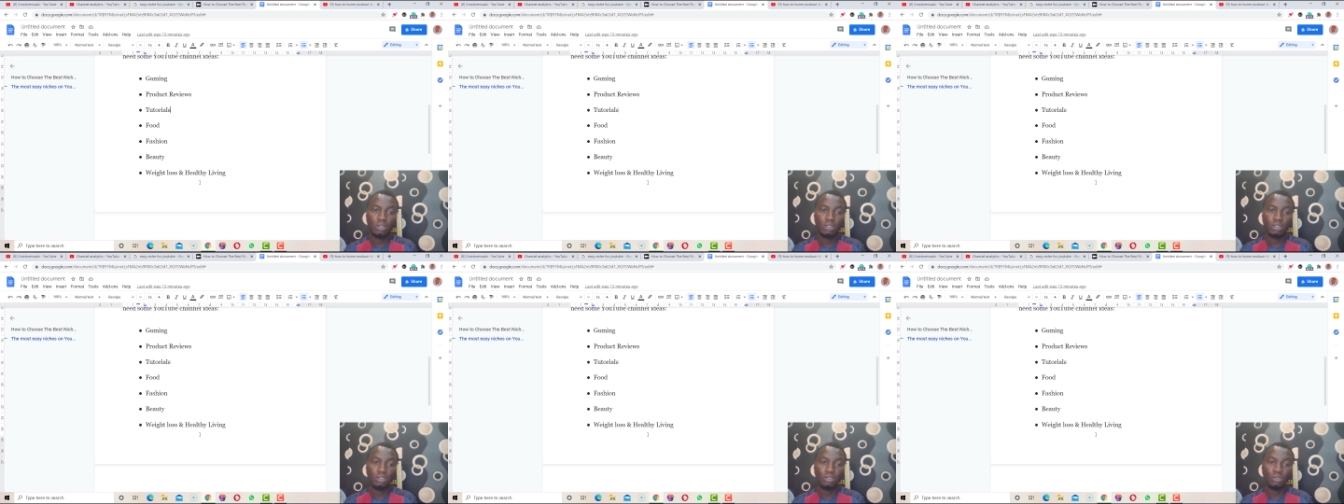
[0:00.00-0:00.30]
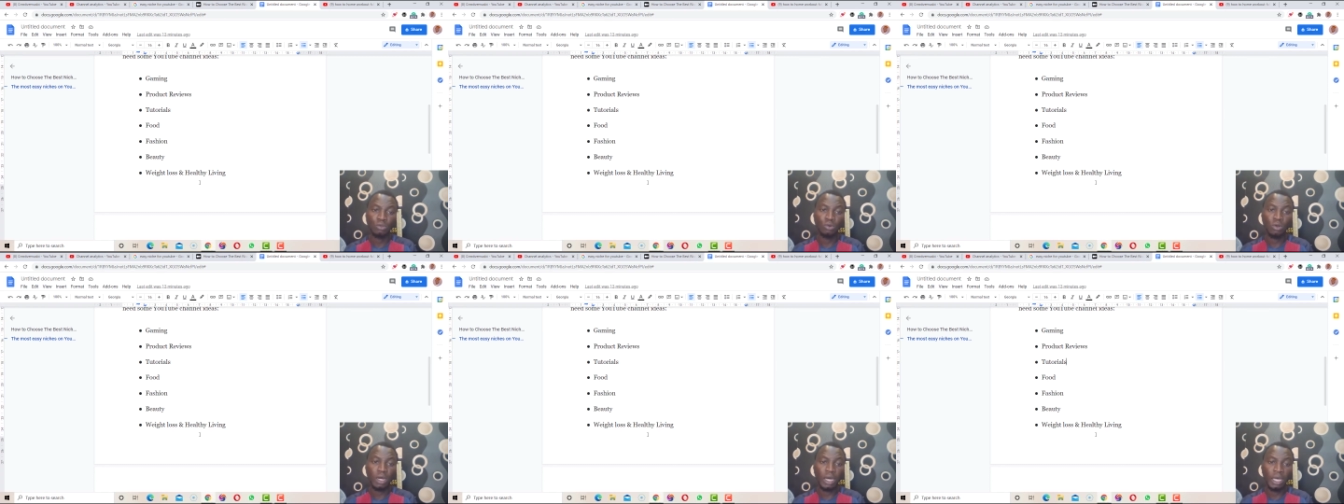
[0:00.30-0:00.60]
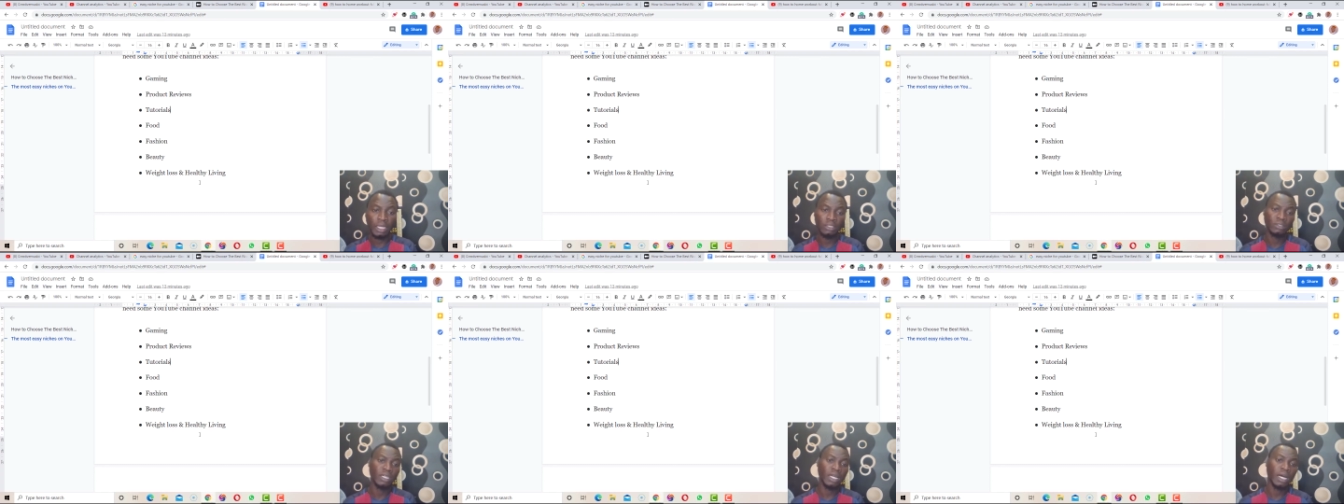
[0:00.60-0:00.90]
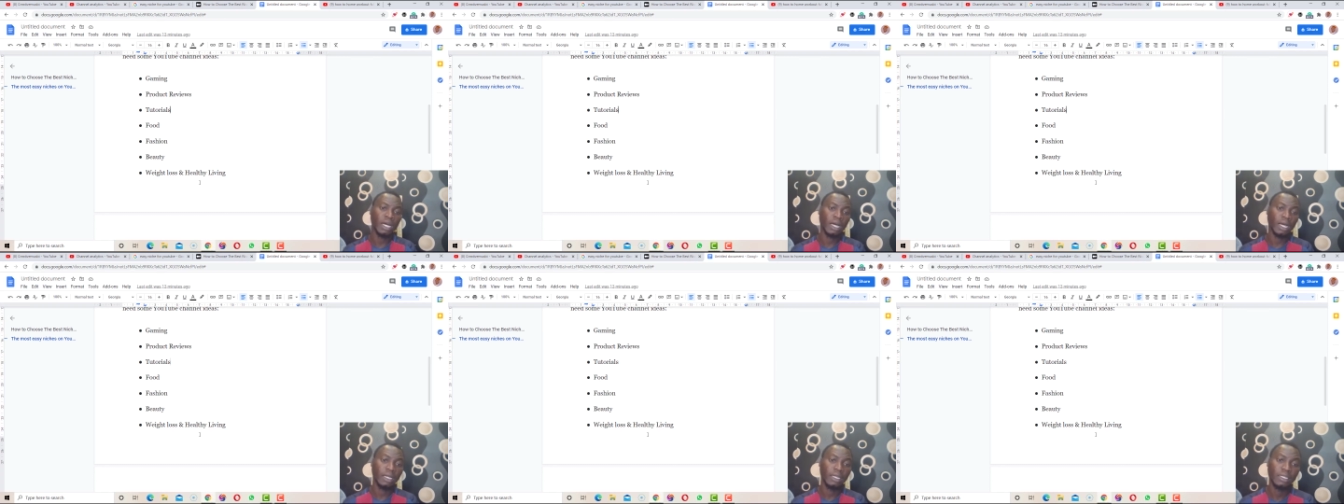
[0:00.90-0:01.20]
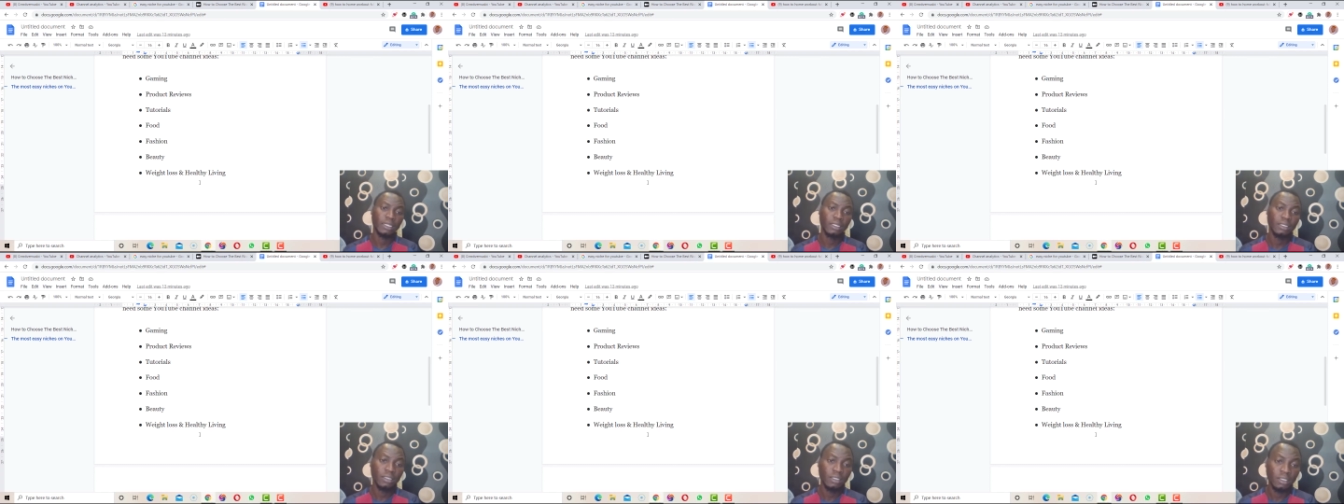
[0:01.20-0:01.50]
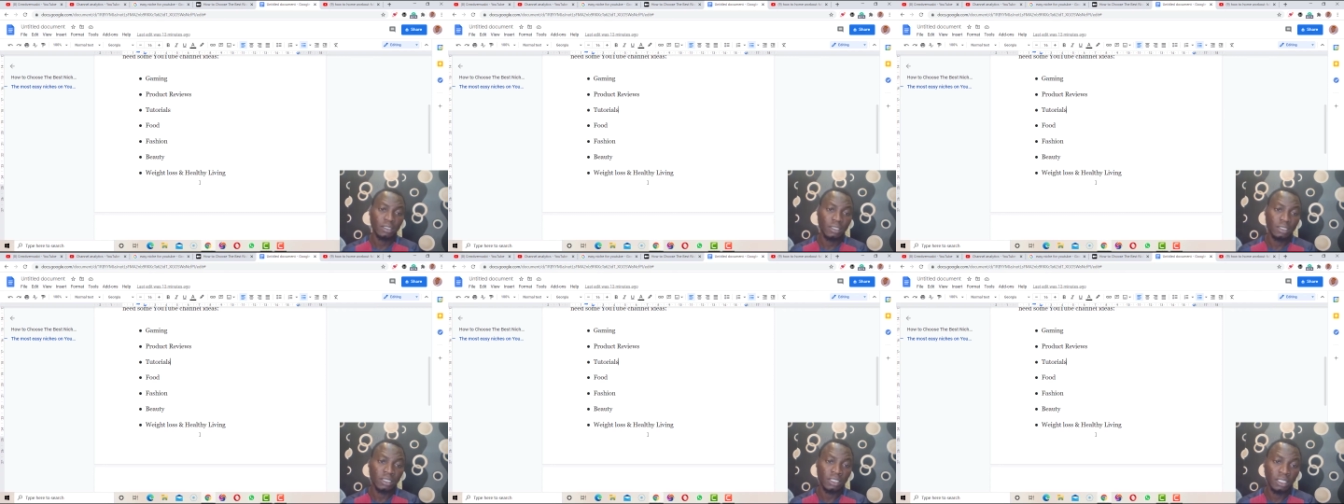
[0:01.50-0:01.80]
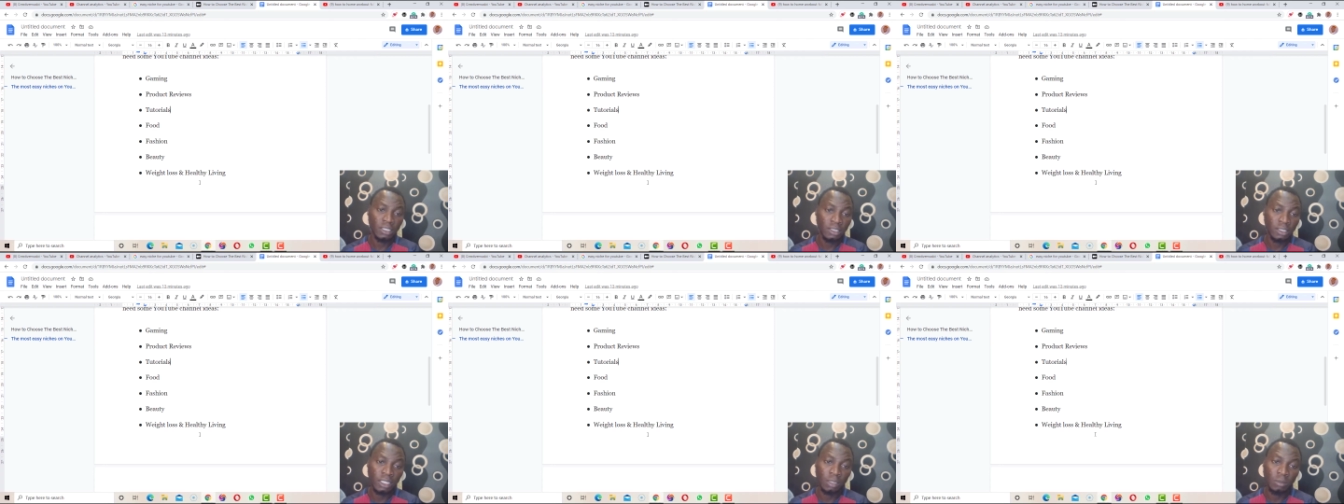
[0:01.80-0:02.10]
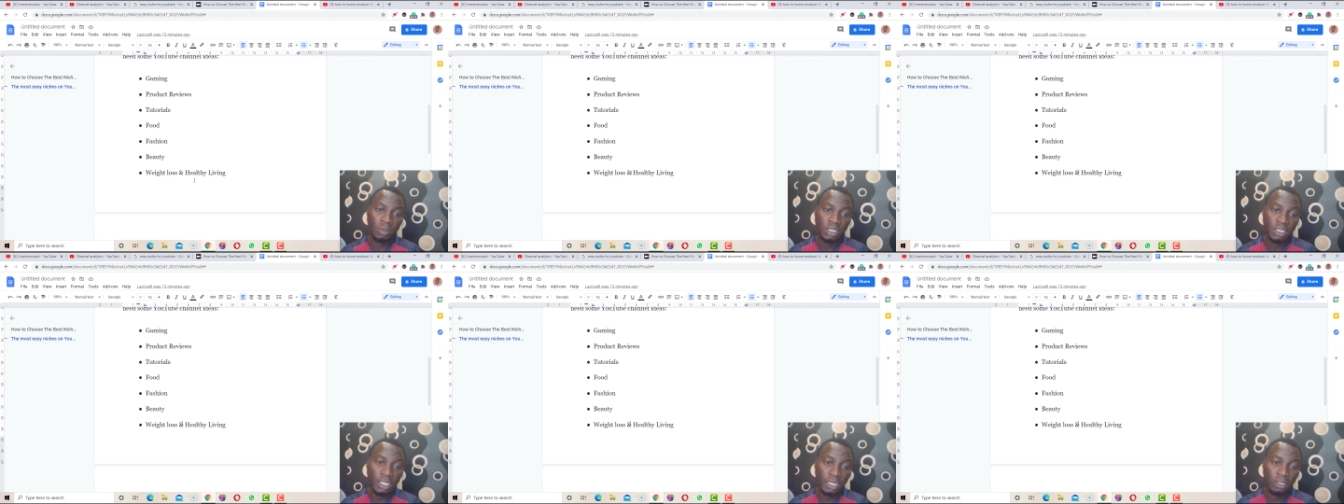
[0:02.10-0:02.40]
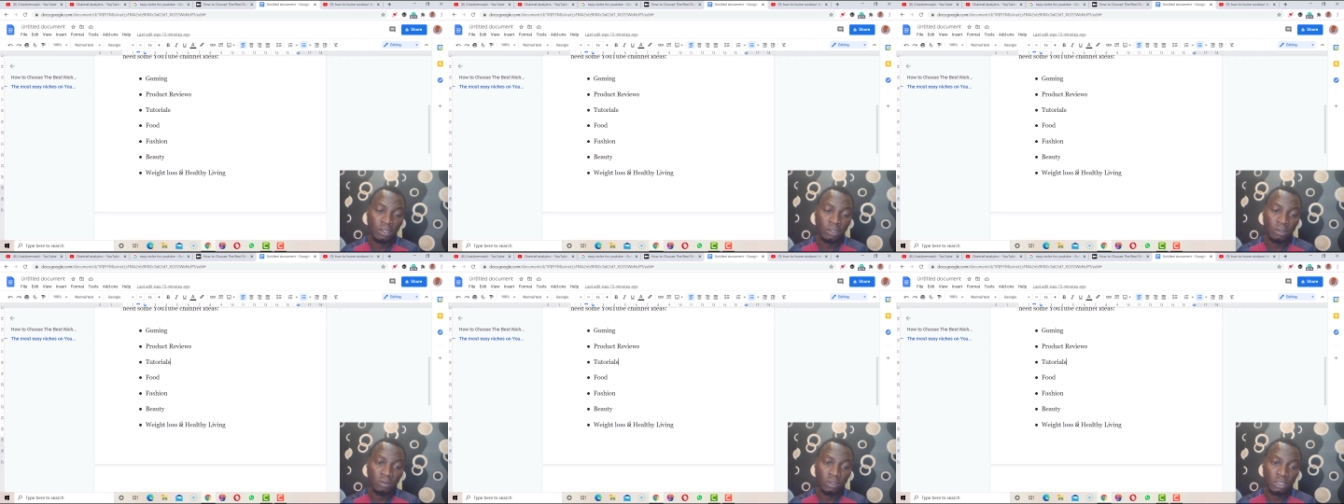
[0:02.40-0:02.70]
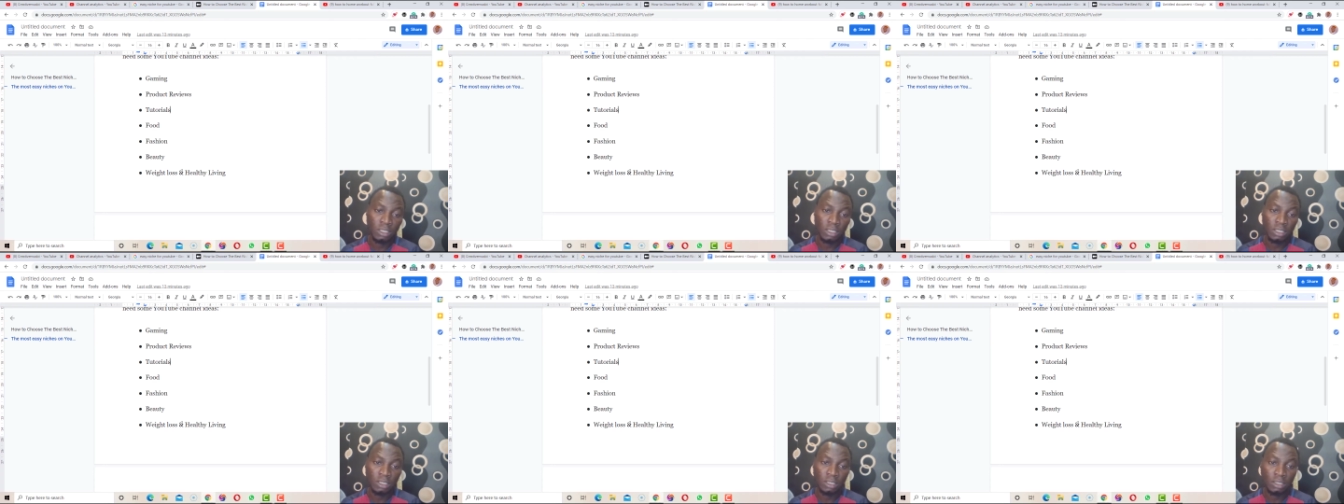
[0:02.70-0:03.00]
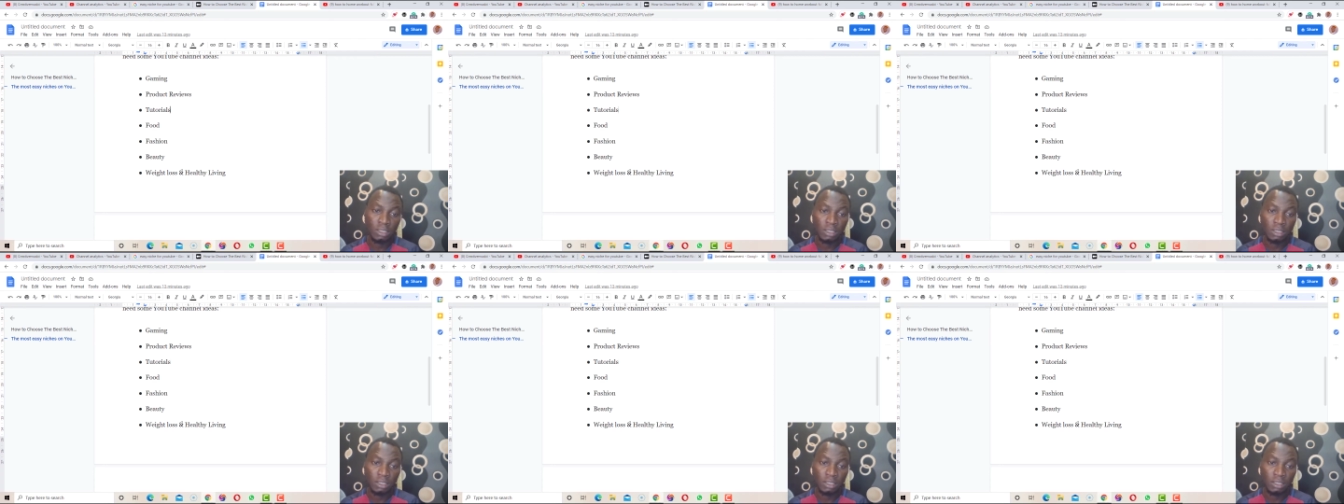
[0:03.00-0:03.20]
So I know that this gaming channel routine